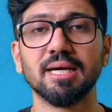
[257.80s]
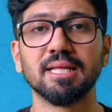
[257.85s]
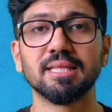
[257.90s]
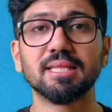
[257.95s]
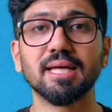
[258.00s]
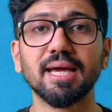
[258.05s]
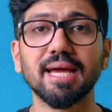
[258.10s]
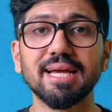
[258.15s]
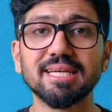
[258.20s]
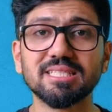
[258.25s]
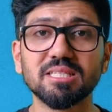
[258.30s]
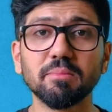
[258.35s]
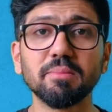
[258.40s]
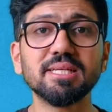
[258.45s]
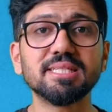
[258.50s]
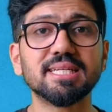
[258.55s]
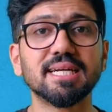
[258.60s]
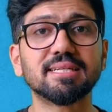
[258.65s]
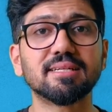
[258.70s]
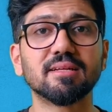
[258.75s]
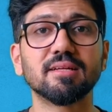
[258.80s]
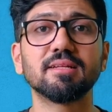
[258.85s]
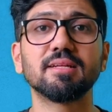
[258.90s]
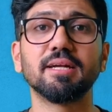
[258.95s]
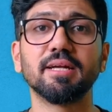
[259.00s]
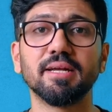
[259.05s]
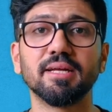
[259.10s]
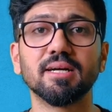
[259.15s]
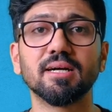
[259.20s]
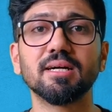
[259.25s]
The SME sector in
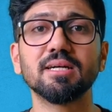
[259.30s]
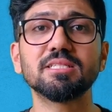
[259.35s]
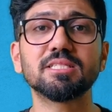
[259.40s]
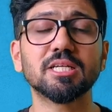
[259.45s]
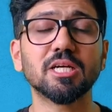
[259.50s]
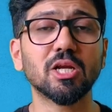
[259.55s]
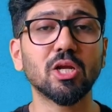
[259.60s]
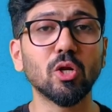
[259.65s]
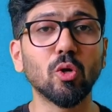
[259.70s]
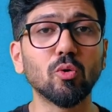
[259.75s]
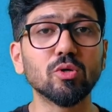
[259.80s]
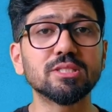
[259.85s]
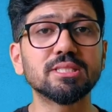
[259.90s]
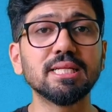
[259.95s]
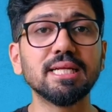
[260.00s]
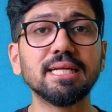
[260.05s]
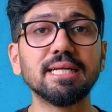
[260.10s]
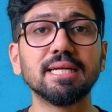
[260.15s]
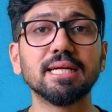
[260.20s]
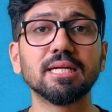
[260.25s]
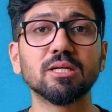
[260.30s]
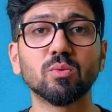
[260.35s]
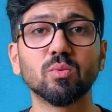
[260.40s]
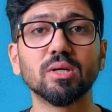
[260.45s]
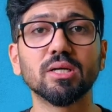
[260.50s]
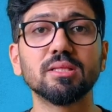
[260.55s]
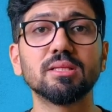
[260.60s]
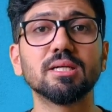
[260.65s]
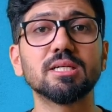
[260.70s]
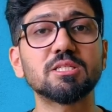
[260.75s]
India is closely linked
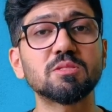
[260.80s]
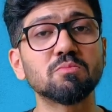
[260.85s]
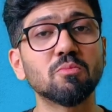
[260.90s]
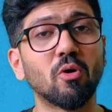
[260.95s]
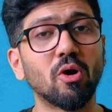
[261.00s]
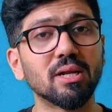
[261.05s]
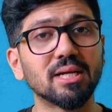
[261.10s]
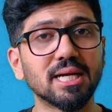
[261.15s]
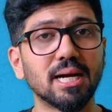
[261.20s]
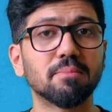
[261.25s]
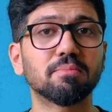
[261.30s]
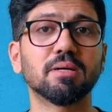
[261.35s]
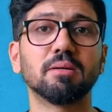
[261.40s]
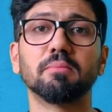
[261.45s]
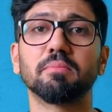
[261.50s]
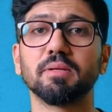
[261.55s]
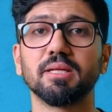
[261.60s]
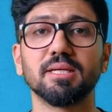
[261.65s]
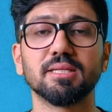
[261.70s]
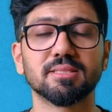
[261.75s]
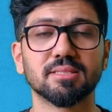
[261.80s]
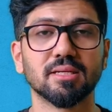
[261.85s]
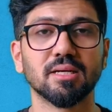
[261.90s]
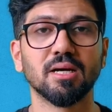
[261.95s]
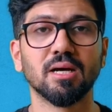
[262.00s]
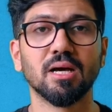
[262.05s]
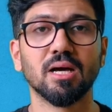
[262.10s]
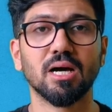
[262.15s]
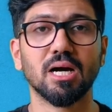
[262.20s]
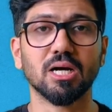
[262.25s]
with the small cap companies.
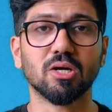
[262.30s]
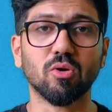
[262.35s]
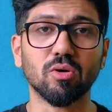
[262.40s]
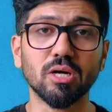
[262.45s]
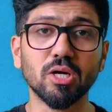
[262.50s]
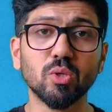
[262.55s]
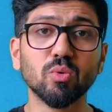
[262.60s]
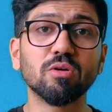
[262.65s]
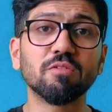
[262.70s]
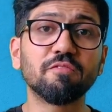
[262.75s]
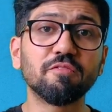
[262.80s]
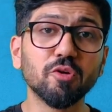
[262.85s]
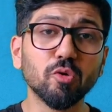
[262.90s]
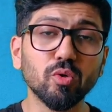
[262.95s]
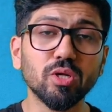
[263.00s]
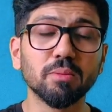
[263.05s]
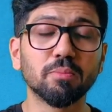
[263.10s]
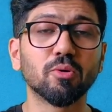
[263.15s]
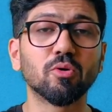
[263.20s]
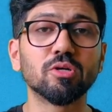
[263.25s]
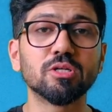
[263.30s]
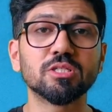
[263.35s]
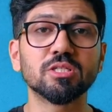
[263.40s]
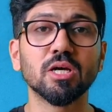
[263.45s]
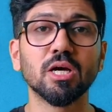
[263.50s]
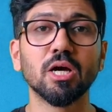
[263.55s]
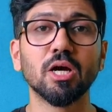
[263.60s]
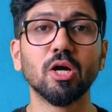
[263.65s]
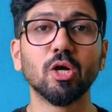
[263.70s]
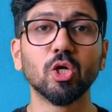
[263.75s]
According to a few reports,
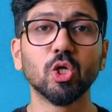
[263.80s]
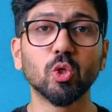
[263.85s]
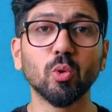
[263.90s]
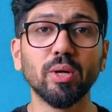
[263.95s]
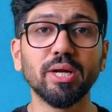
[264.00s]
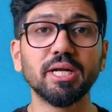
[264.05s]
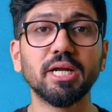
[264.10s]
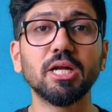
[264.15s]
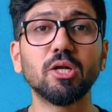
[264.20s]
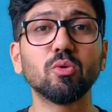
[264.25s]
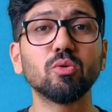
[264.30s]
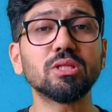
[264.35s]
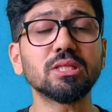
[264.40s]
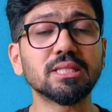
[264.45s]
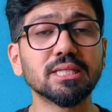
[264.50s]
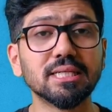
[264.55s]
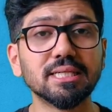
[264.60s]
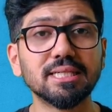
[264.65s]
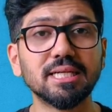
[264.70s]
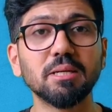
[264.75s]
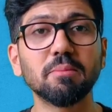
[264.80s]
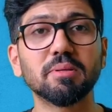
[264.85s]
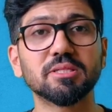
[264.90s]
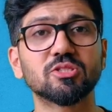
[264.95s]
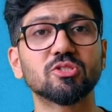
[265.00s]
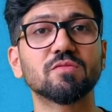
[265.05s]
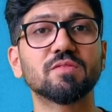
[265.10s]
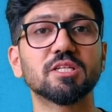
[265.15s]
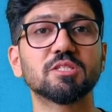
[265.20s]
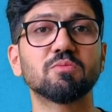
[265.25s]
20 to
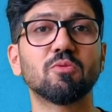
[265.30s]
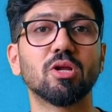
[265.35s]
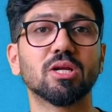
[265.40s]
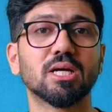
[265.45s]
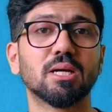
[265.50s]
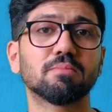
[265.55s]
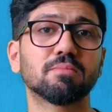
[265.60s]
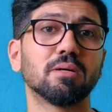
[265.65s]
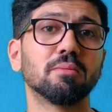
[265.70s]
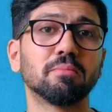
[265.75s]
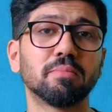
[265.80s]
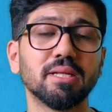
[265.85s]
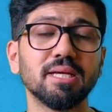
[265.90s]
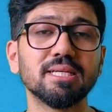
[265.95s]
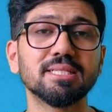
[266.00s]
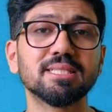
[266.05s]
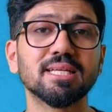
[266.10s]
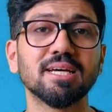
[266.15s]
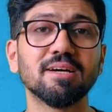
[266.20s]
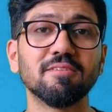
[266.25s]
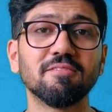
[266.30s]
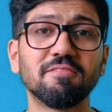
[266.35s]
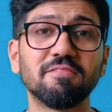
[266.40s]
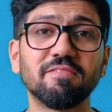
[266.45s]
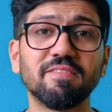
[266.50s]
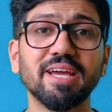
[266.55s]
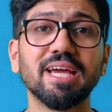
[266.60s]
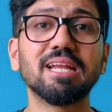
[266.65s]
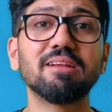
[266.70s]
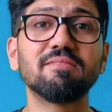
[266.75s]
30% of the small cap companies
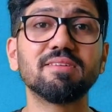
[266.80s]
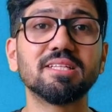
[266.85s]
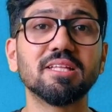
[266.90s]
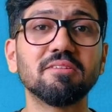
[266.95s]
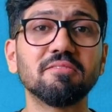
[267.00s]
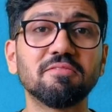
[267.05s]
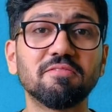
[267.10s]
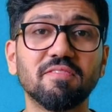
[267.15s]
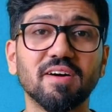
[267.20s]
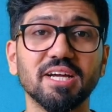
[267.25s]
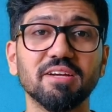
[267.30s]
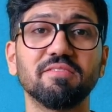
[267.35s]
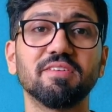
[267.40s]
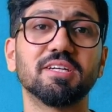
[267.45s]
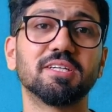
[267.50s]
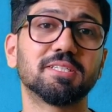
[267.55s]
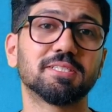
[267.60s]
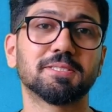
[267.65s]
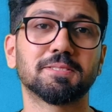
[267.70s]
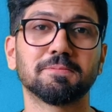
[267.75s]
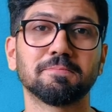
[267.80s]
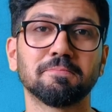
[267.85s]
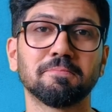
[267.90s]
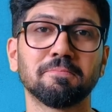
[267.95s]
fail within 5 years.